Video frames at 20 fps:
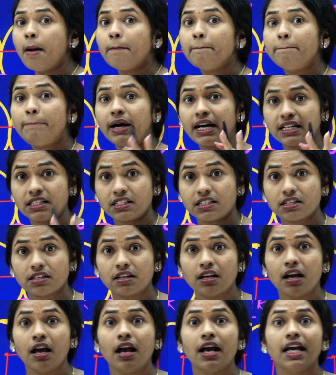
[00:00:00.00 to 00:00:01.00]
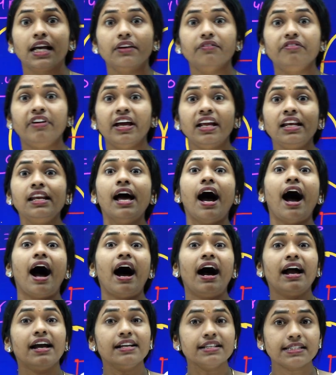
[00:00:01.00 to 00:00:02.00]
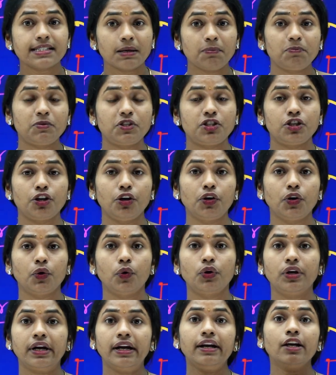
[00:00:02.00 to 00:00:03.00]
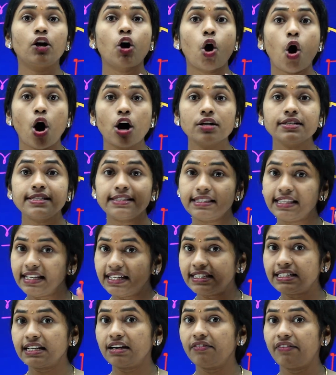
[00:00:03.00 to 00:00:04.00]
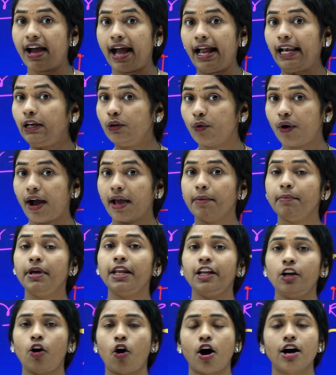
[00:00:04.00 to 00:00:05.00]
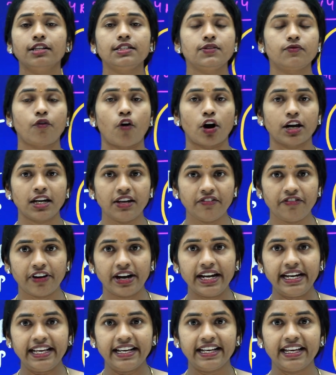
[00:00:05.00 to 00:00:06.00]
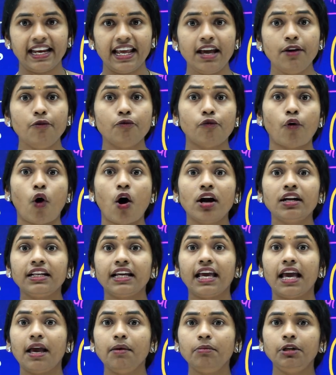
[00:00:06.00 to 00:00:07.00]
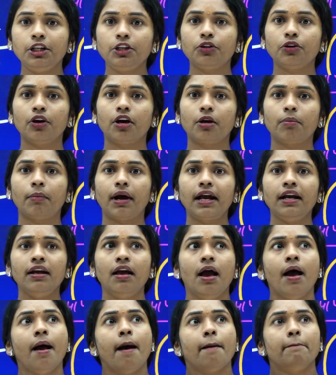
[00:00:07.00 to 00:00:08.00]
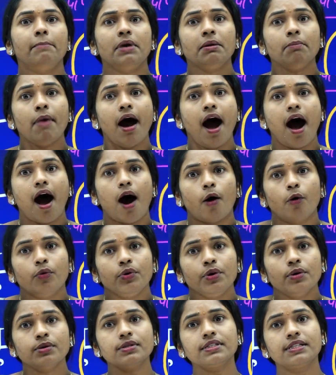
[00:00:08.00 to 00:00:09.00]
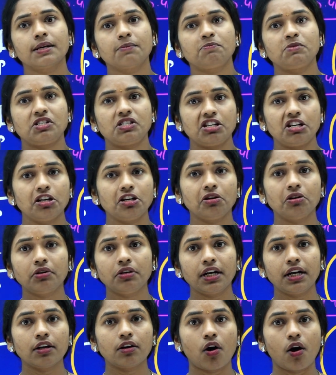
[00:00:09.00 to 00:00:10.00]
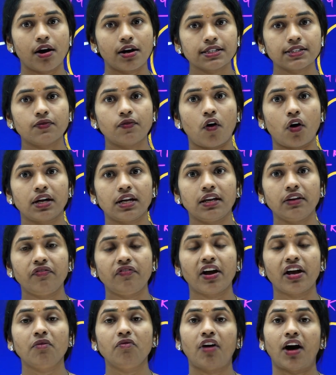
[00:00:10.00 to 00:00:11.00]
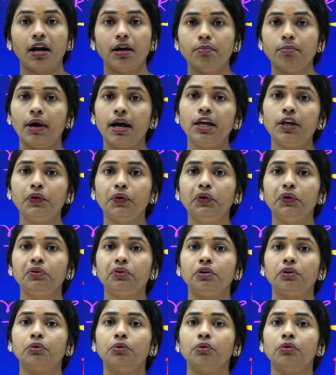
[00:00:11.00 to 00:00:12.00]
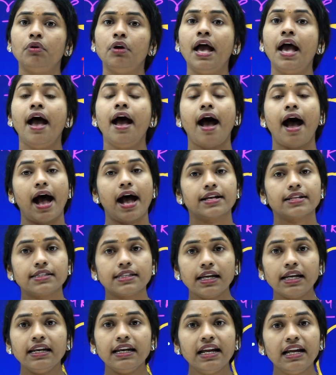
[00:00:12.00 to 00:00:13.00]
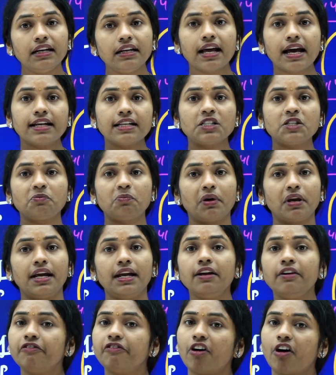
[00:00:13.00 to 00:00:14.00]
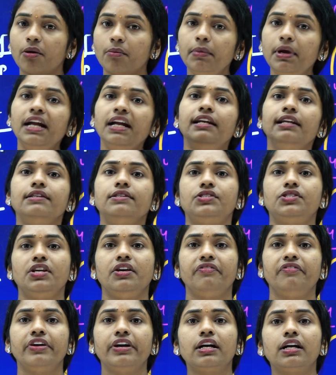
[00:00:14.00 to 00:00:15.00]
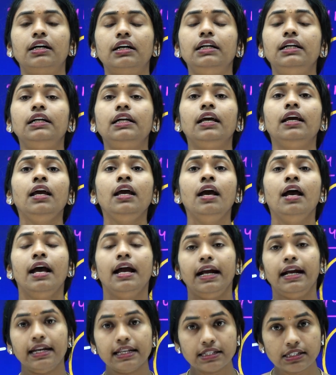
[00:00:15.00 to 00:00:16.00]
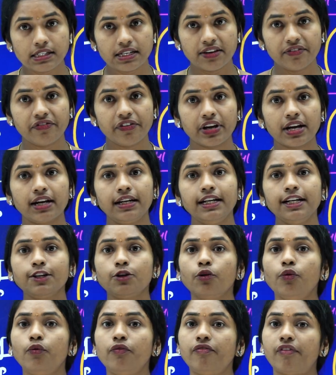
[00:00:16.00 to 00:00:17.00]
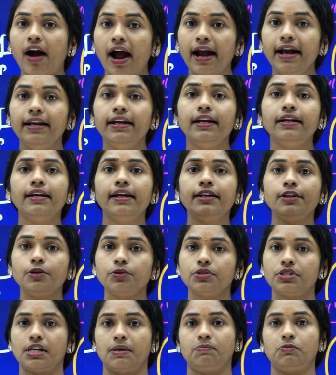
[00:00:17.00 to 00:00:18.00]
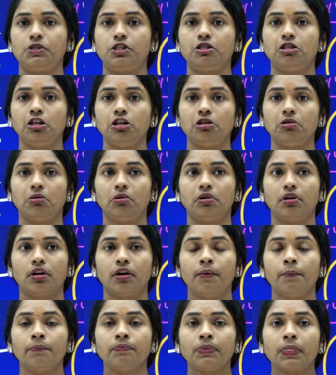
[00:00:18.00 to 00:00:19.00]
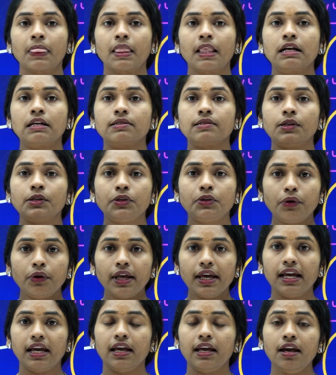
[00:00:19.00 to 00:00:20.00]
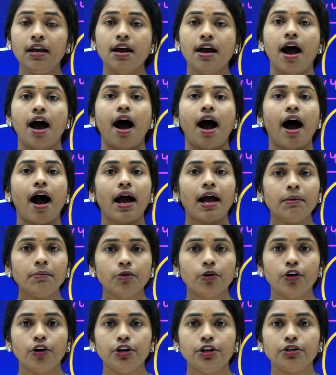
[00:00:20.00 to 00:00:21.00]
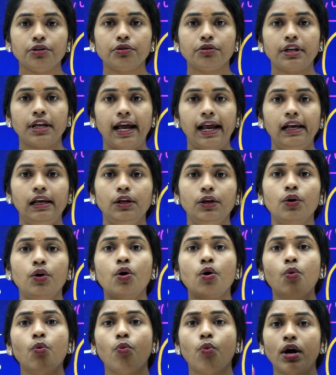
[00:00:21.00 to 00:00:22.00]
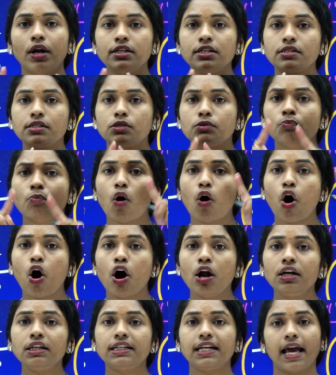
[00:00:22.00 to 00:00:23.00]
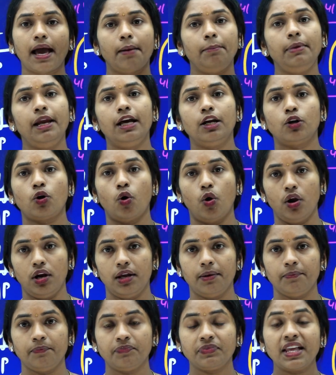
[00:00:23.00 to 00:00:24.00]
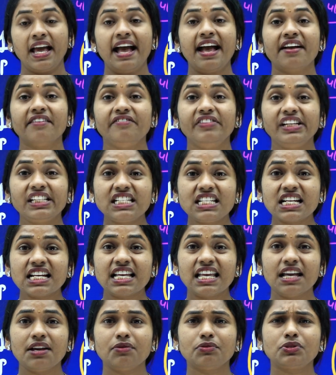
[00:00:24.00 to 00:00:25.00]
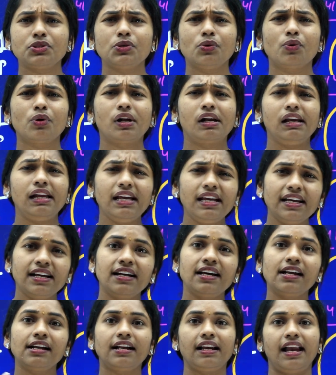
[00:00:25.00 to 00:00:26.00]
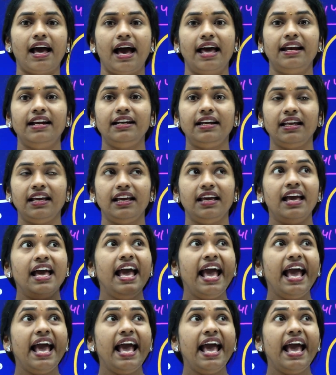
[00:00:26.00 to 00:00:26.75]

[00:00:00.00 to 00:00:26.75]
But when I substituted cos theta value, I mean cos 45 degree, what came into your mind? Ma'am, how you substituted cos 45 1 by root 2? As a NEET aspirant, for me it is difficulty. It is difficult to find it and to substitute. So today I am going to tell you one small tabular column which gives you clear clarity.